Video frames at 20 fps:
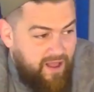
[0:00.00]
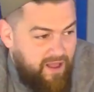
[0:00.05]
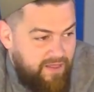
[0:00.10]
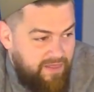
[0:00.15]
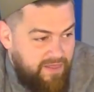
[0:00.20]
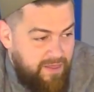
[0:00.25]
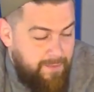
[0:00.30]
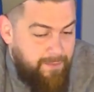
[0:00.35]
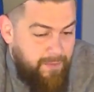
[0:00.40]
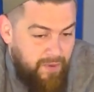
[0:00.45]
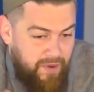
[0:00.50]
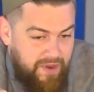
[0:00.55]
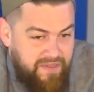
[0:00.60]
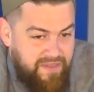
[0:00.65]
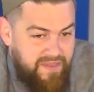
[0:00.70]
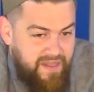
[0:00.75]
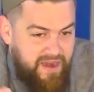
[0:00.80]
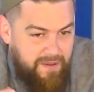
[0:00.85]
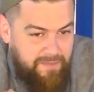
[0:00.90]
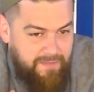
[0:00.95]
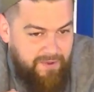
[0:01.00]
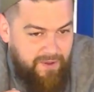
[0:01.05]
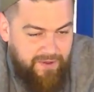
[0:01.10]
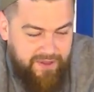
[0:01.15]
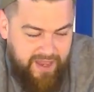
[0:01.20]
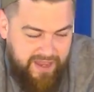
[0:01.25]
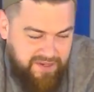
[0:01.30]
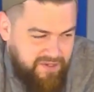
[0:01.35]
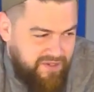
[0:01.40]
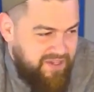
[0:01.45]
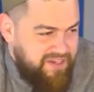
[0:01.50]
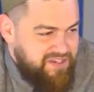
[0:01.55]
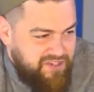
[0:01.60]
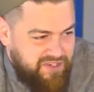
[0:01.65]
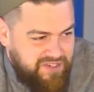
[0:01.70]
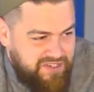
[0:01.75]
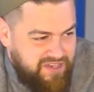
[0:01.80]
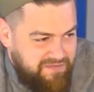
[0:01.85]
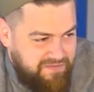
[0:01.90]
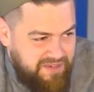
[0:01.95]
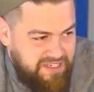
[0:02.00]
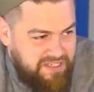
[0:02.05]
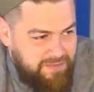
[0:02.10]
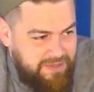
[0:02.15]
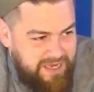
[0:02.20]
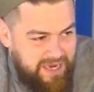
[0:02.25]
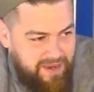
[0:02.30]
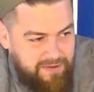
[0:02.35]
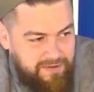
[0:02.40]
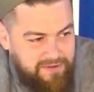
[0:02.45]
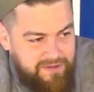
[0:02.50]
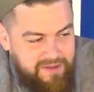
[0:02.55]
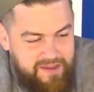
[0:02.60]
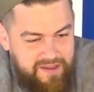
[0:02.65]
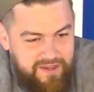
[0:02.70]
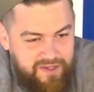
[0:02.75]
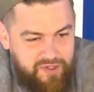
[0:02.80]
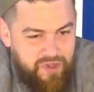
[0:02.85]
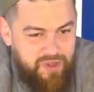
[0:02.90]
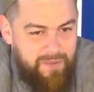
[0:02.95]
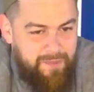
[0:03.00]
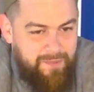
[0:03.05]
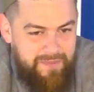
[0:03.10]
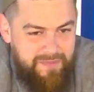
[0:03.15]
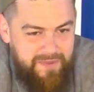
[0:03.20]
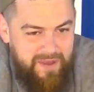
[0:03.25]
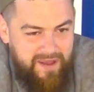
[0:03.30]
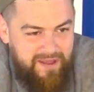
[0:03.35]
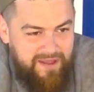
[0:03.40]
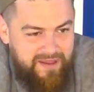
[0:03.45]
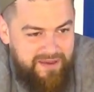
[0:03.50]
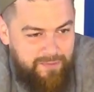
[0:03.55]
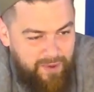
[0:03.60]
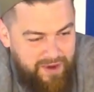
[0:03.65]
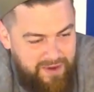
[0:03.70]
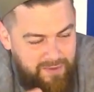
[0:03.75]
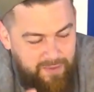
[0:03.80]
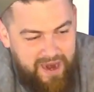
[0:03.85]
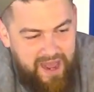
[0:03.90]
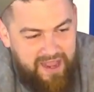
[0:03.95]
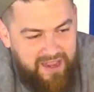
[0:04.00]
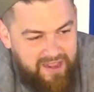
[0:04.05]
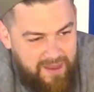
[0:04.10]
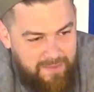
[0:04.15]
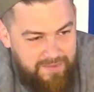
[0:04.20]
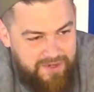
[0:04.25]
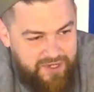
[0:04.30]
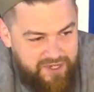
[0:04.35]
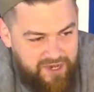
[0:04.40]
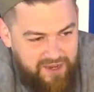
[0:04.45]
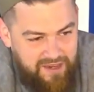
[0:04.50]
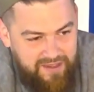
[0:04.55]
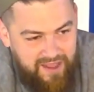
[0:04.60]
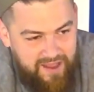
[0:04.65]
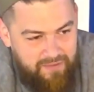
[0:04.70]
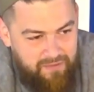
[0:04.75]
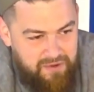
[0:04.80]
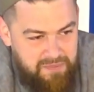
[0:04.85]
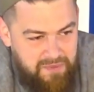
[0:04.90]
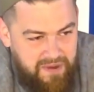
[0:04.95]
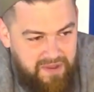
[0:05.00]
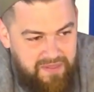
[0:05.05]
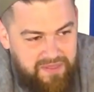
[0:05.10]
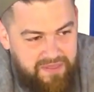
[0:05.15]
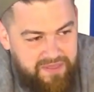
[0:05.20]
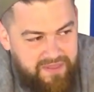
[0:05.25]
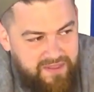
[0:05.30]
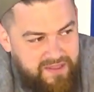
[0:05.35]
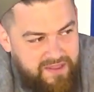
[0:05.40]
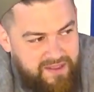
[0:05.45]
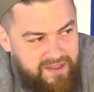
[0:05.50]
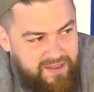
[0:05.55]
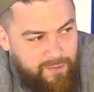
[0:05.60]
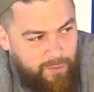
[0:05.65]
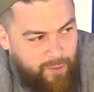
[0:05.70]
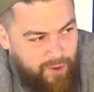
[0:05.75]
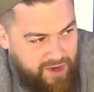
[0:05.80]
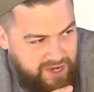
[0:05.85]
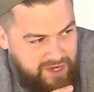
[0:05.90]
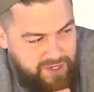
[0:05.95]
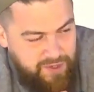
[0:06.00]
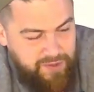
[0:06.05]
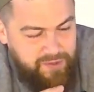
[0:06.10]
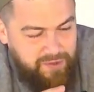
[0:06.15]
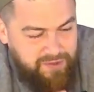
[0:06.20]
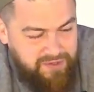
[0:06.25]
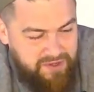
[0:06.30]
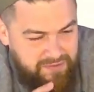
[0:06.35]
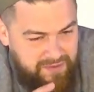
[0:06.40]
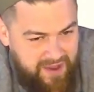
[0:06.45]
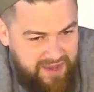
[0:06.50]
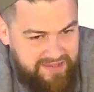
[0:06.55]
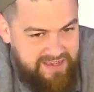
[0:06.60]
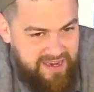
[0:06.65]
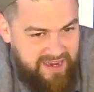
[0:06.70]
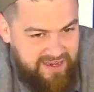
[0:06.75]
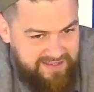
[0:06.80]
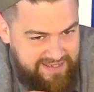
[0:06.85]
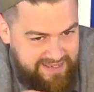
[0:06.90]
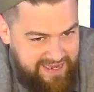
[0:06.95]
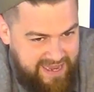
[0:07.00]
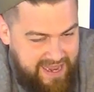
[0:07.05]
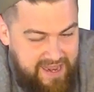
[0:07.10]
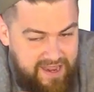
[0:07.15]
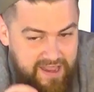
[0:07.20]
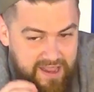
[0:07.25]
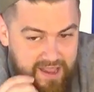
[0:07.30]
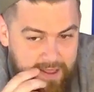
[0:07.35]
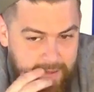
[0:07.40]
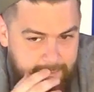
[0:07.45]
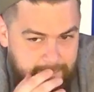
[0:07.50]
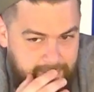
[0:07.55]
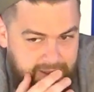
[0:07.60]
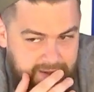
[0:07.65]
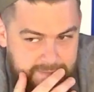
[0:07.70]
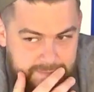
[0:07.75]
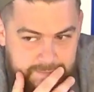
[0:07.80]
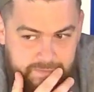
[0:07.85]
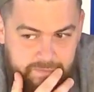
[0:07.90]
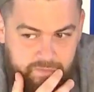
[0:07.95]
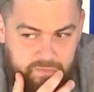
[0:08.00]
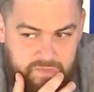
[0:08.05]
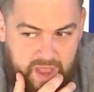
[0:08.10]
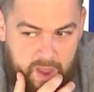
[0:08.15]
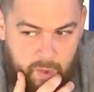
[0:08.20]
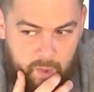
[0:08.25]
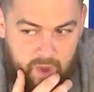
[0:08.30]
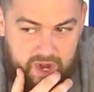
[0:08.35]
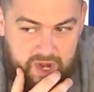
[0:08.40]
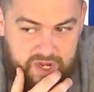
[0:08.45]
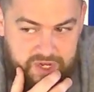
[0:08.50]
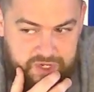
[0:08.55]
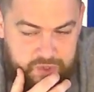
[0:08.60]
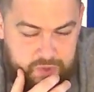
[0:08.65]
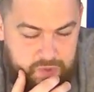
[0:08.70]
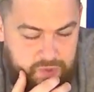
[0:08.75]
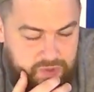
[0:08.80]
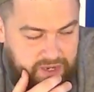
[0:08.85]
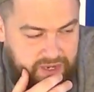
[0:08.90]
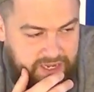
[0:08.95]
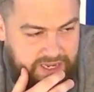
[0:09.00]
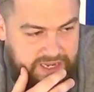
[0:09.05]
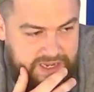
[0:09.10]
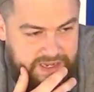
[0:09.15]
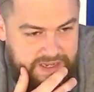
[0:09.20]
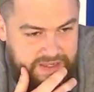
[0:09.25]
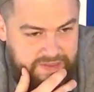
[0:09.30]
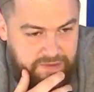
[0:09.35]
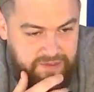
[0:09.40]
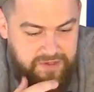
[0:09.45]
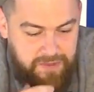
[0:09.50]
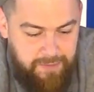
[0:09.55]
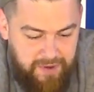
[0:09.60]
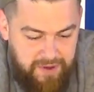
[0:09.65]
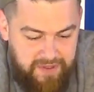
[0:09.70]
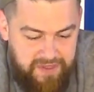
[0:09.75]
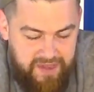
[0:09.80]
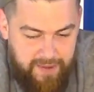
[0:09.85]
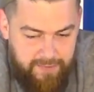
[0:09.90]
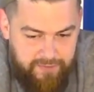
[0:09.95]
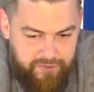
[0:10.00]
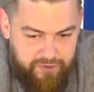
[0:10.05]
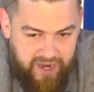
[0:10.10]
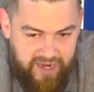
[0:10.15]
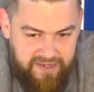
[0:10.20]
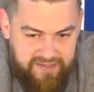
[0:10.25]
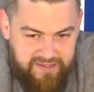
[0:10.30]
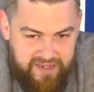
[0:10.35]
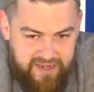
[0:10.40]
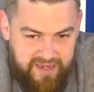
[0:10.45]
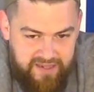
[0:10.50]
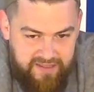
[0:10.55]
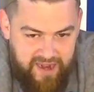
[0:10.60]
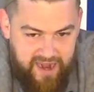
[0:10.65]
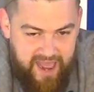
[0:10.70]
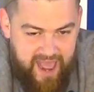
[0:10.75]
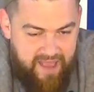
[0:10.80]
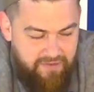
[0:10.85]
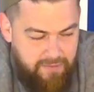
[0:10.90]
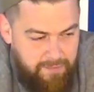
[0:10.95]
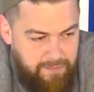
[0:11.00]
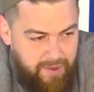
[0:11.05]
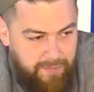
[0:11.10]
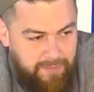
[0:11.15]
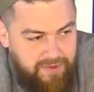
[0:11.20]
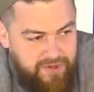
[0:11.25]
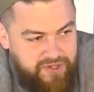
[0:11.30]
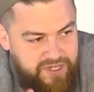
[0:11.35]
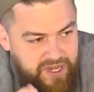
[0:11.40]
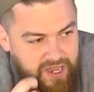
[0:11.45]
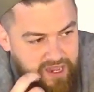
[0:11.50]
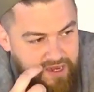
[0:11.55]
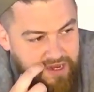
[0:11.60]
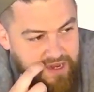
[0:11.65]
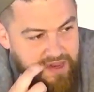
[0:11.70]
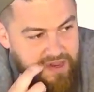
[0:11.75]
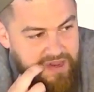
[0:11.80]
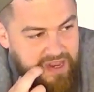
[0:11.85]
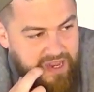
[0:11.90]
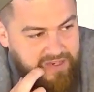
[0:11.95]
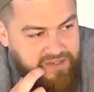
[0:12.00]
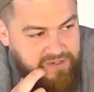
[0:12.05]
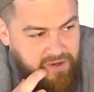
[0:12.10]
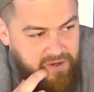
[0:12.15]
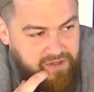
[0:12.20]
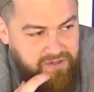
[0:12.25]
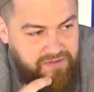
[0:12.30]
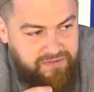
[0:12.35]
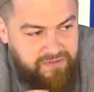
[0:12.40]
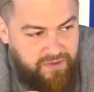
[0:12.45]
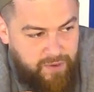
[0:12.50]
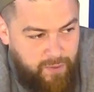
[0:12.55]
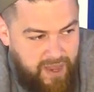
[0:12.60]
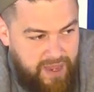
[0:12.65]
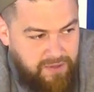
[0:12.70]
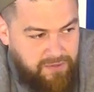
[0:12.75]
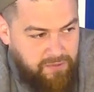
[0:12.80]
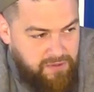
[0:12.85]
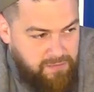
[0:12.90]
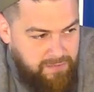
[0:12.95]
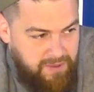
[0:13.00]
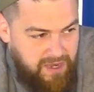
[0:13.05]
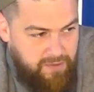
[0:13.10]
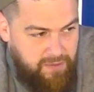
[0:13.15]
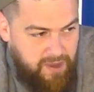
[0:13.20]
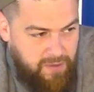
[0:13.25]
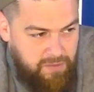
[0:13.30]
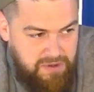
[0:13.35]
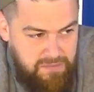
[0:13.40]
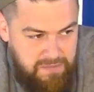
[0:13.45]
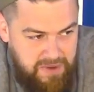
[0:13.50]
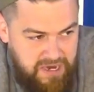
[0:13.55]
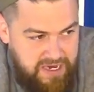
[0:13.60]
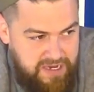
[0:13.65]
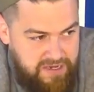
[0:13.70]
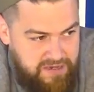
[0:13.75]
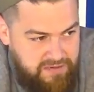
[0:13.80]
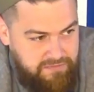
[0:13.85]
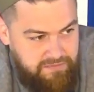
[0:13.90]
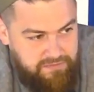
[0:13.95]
the book that I'm, okay, so this just convinced me now. So when I come, inshallah, every month, we're going to do Surah Al-Fatiha today, but I want to do, there's a book that I'm translating that I haven't published yet. It's called Fawa'id al-Balwa wal-Mihan.